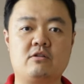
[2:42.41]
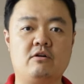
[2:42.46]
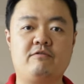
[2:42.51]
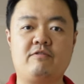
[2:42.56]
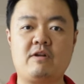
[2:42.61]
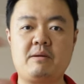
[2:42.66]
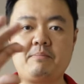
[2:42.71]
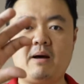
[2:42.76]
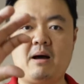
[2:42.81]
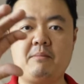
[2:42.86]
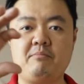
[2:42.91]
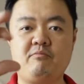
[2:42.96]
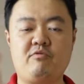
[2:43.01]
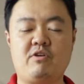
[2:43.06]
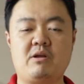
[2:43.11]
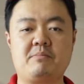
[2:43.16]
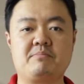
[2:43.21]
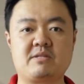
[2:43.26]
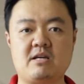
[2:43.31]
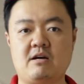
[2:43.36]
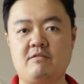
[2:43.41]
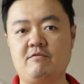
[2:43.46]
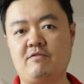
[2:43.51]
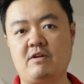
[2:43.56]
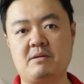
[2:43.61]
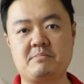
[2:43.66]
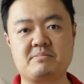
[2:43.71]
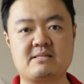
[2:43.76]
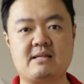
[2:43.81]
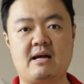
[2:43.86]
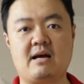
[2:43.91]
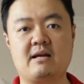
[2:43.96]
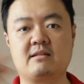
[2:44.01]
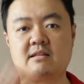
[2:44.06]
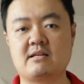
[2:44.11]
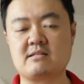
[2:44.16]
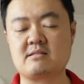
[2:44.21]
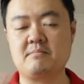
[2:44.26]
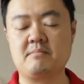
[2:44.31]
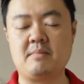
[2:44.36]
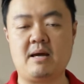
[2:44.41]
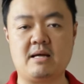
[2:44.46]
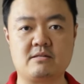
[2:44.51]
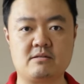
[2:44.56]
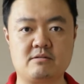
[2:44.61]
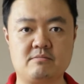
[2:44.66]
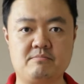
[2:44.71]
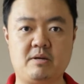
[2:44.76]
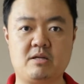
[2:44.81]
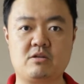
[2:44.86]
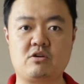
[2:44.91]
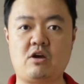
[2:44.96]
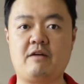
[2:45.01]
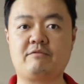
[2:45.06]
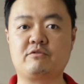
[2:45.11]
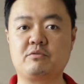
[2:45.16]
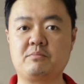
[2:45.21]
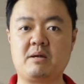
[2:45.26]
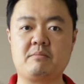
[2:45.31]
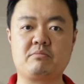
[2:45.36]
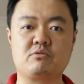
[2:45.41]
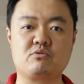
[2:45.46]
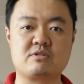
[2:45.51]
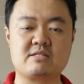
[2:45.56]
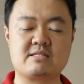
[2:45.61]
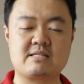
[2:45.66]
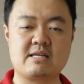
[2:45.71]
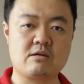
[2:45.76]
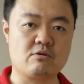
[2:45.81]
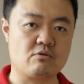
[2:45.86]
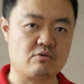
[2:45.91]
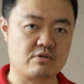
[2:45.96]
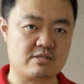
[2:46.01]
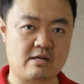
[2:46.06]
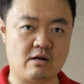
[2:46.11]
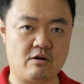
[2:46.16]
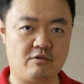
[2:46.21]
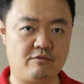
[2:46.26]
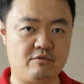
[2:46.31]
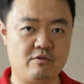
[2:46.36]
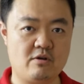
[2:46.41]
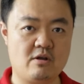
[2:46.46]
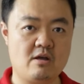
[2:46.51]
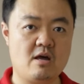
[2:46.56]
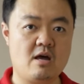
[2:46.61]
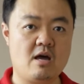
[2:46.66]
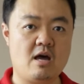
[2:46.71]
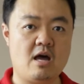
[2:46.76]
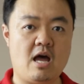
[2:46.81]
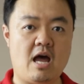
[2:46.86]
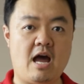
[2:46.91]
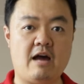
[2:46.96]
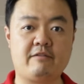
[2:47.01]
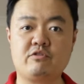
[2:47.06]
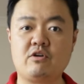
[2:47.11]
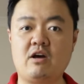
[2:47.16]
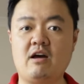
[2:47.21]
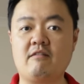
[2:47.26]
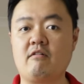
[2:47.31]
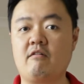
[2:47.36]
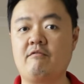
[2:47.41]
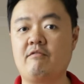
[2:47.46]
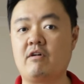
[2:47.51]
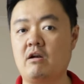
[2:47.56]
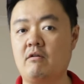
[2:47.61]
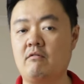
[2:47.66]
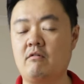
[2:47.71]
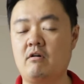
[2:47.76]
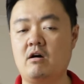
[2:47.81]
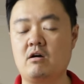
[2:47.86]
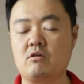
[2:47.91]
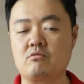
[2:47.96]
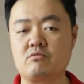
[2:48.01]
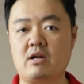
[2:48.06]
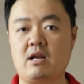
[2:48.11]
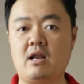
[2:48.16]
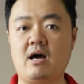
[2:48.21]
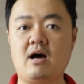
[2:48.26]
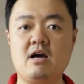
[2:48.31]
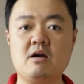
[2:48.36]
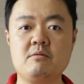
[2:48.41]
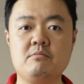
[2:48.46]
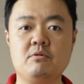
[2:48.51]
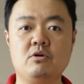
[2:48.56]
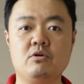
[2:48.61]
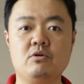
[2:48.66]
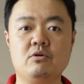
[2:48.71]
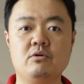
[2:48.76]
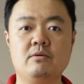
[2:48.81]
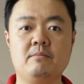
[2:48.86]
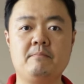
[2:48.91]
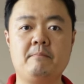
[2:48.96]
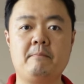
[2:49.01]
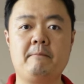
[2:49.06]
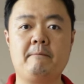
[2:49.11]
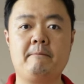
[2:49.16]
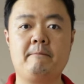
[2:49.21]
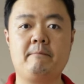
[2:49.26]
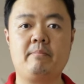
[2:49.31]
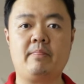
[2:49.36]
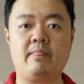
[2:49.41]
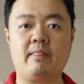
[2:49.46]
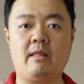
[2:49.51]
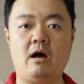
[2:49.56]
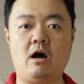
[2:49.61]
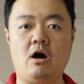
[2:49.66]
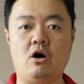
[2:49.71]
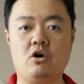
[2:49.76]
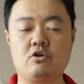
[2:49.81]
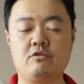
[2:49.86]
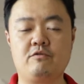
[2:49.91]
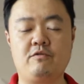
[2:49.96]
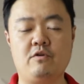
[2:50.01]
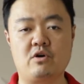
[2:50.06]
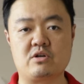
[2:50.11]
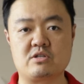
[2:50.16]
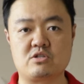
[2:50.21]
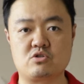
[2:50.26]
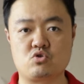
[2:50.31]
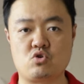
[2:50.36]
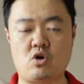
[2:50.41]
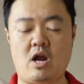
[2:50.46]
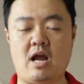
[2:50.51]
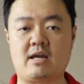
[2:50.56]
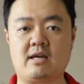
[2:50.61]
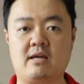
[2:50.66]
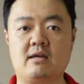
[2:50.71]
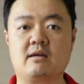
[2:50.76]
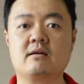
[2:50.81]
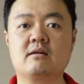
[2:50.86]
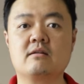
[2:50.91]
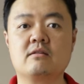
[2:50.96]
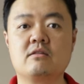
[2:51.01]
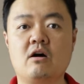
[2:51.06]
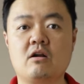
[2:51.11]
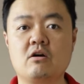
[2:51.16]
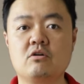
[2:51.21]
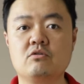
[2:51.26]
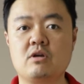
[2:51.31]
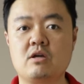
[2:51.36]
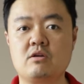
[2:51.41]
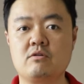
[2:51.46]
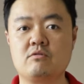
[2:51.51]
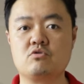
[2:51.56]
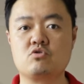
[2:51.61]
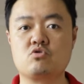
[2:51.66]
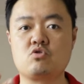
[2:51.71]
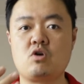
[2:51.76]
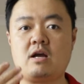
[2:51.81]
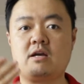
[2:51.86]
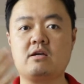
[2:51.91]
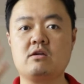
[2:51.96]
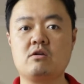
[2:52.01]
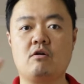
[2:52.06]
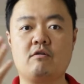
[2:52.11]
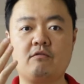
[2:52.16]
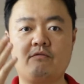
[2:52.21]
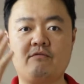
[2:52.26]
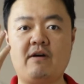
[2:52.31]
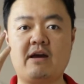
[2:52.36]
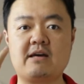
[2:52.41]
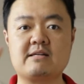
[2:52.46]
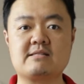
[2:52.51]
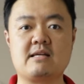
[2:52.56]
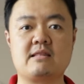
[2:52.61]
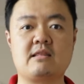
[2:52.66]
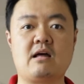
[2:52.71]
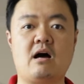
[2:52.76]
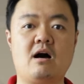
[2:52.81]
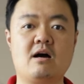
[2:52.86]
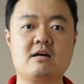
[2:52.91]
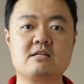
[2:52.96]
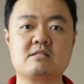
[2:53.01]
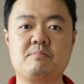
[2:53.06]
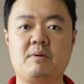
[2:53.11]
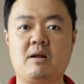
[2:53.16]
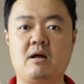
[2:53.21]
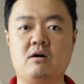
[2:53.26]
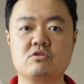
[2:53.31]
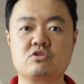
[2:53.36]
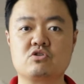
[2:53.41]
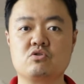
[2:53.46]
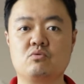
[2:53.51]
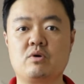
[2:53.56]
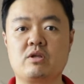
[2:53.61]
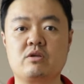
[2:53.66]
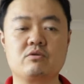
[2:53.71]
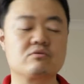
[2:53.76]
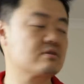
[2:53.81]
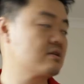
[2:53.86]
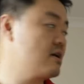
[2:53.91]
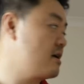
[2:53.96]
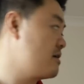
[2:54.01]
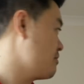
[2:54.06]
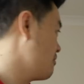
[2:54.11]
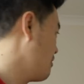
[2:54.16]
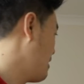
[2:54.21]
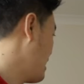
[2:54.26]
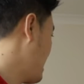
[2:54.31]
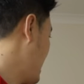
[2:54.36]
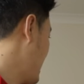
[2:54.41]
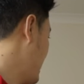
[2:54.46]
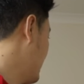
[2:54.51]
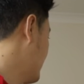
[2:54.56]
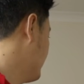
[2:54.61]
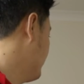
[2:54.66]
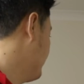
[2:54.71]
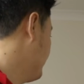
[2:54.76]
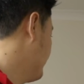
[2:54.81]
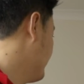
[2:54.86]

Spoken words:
flip up, flip down, flip side, doesn't matter, but you have to be able to see yourself. Have to have a reliable autofocus tracking, not only tracking your face and eyes, but also when you turn your head